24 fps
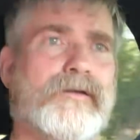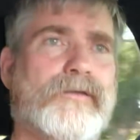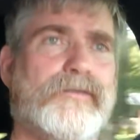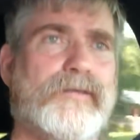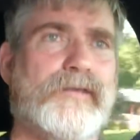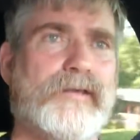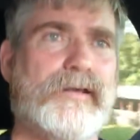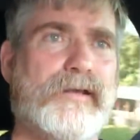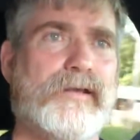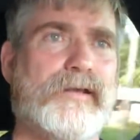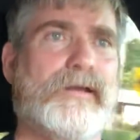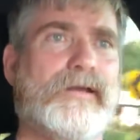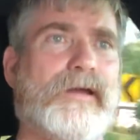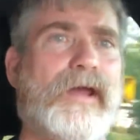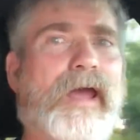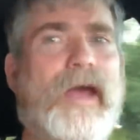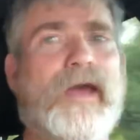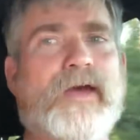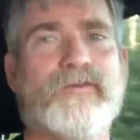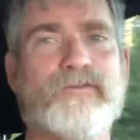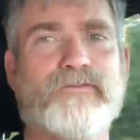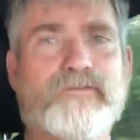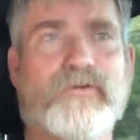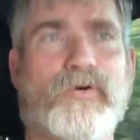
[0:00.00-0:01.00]
the
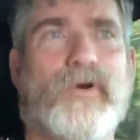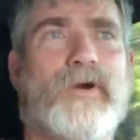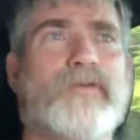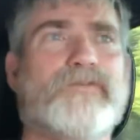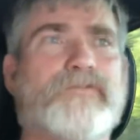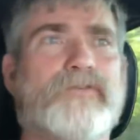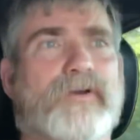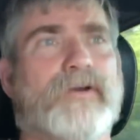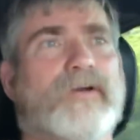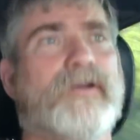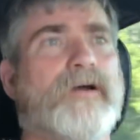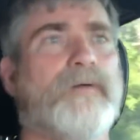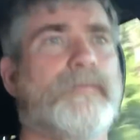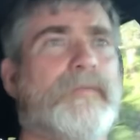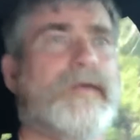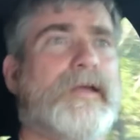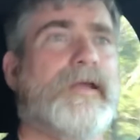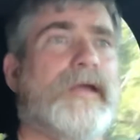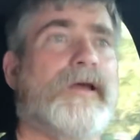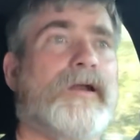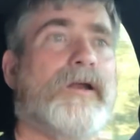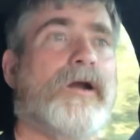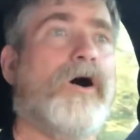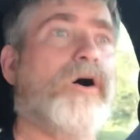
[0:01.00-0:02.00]
asteroids that are coming
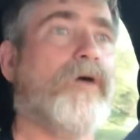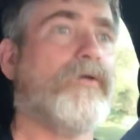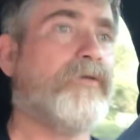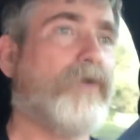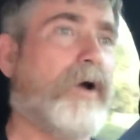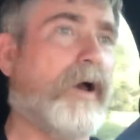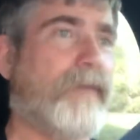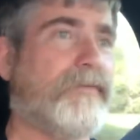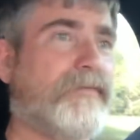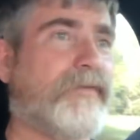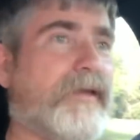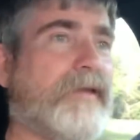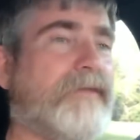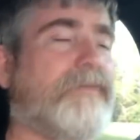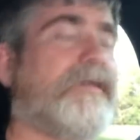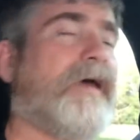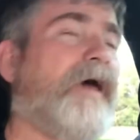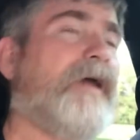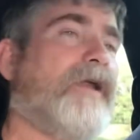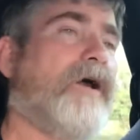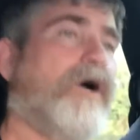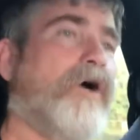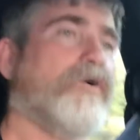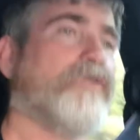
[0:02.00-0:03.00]
in, although I think
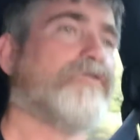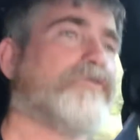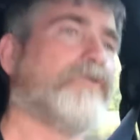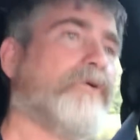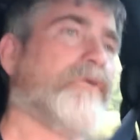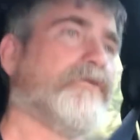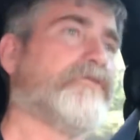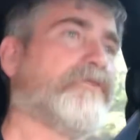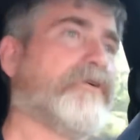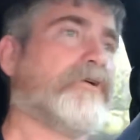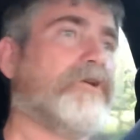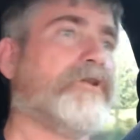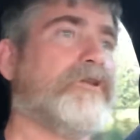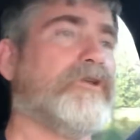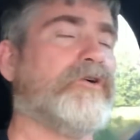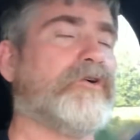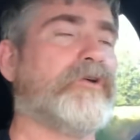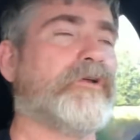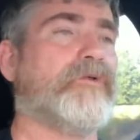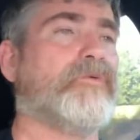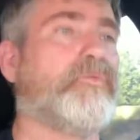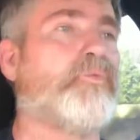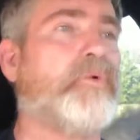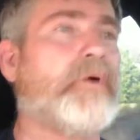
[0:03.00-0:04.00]
that also is
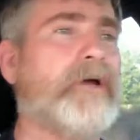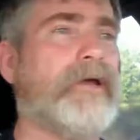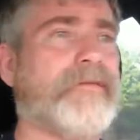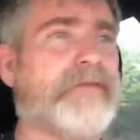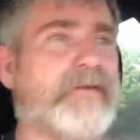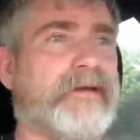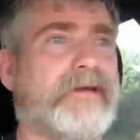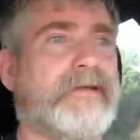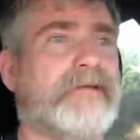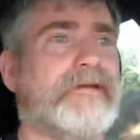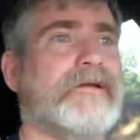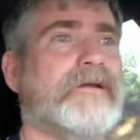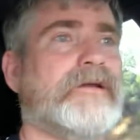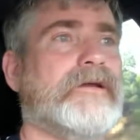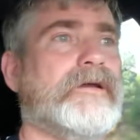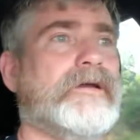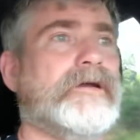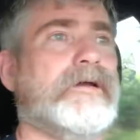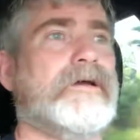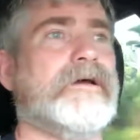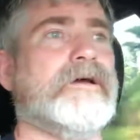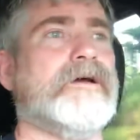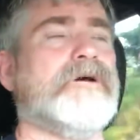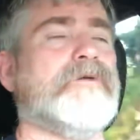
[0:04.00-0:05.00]
included with it.
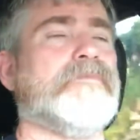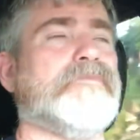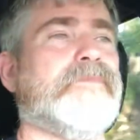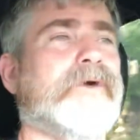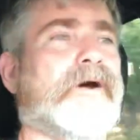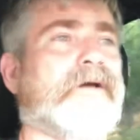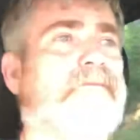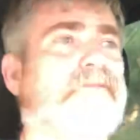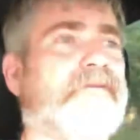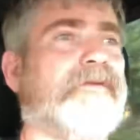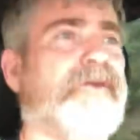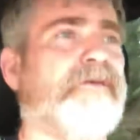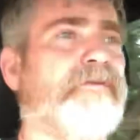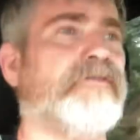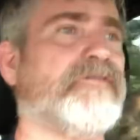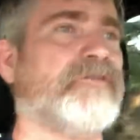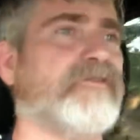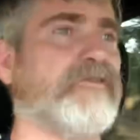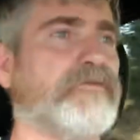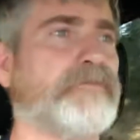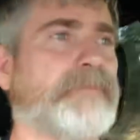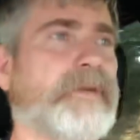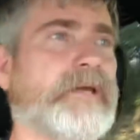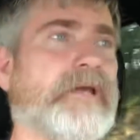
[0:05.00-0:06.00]
But this
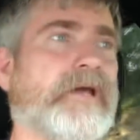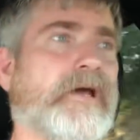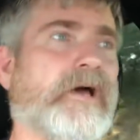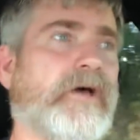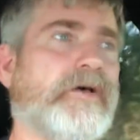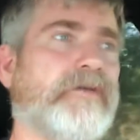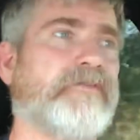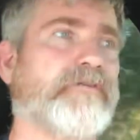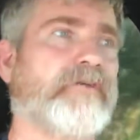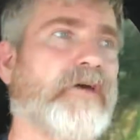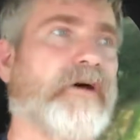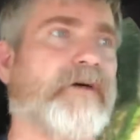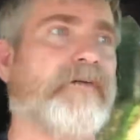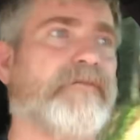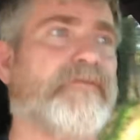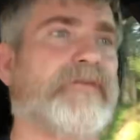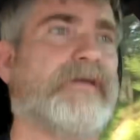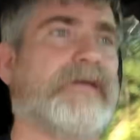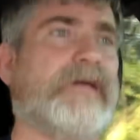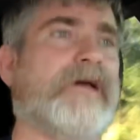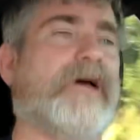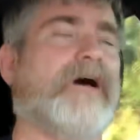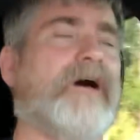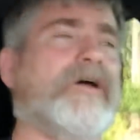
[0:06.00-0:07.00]
is because of
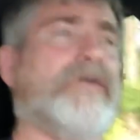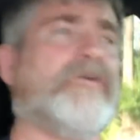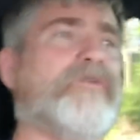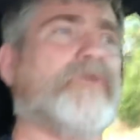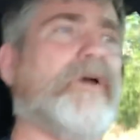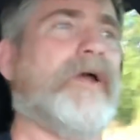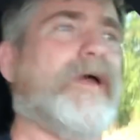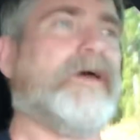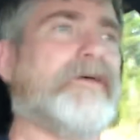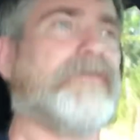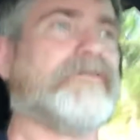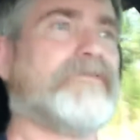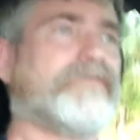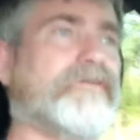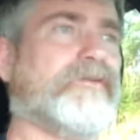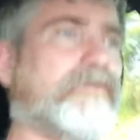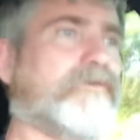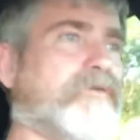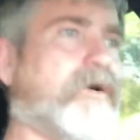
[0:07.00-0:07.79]
the unrest, the